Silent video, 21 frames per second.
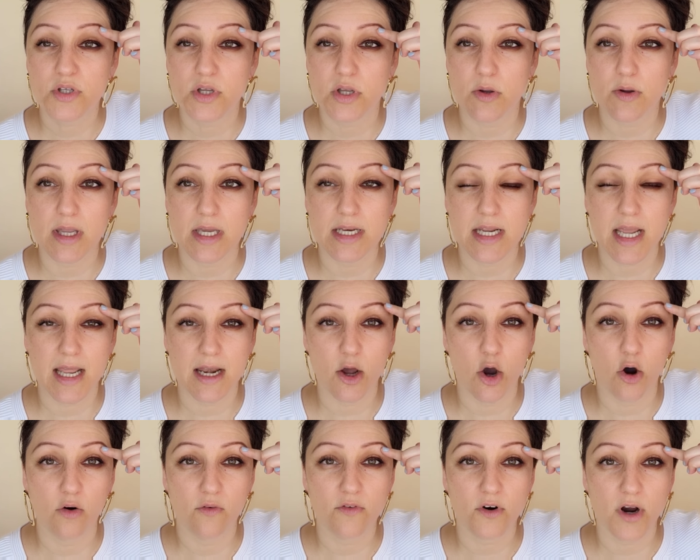so you get
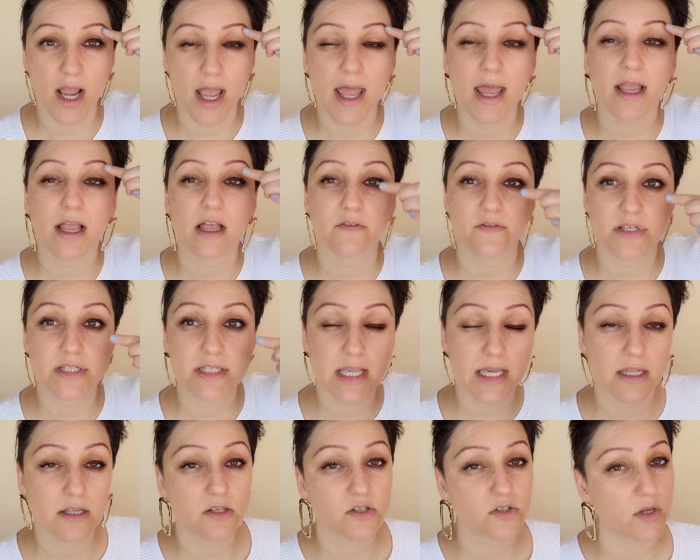an overhang of
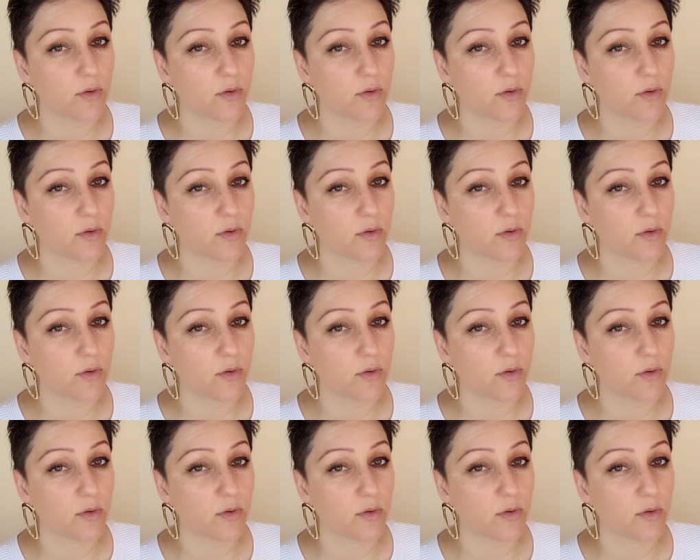skin.